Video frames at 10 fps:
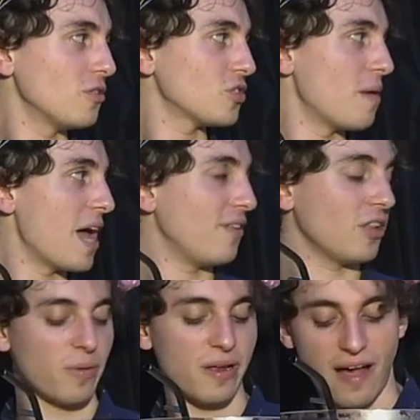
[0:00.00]
also may have a
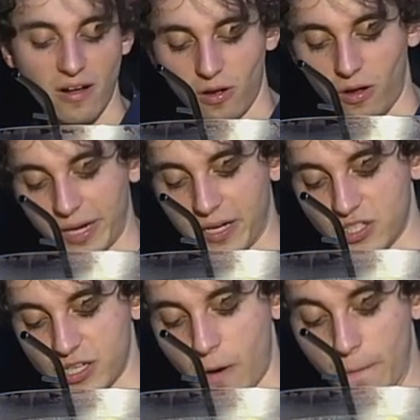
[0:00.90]
little bit of alcohol in it,
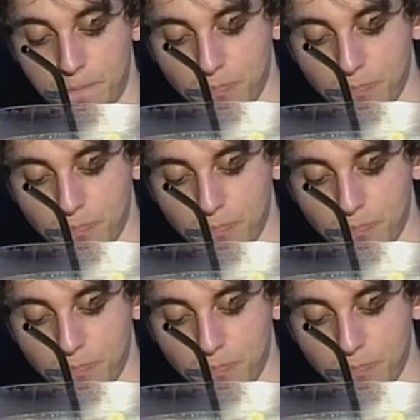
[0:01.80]
so